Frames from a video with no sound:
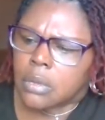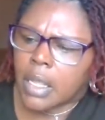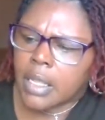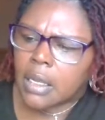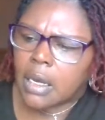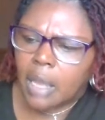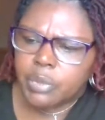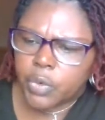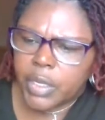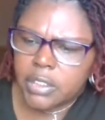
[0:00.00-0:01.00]
Like
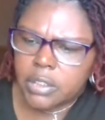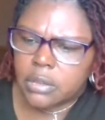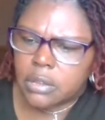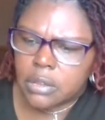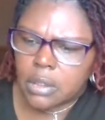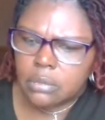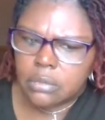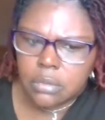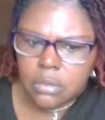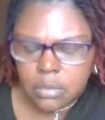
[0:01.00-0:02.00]
collaborations or something?
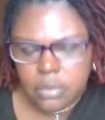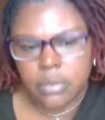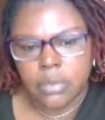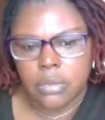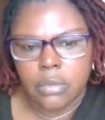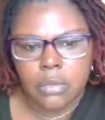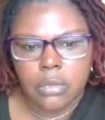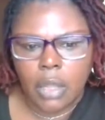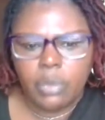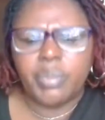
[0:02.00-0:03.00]

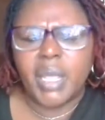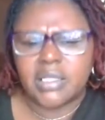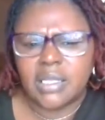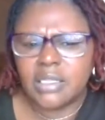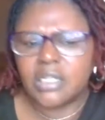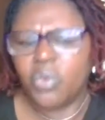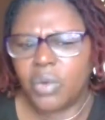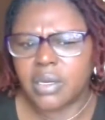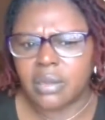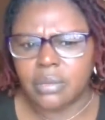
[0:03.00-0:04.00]
That would make sense though,
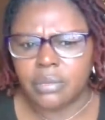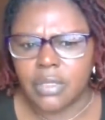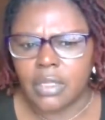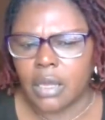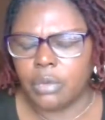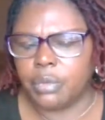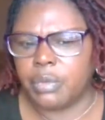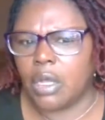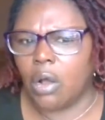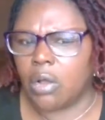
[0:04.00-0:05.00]
wouldn't it? That it would
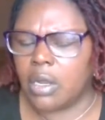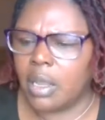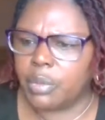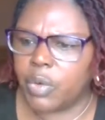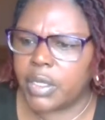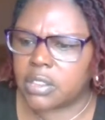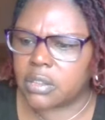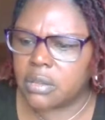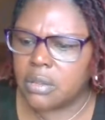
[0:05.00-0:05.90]
be called collaboration.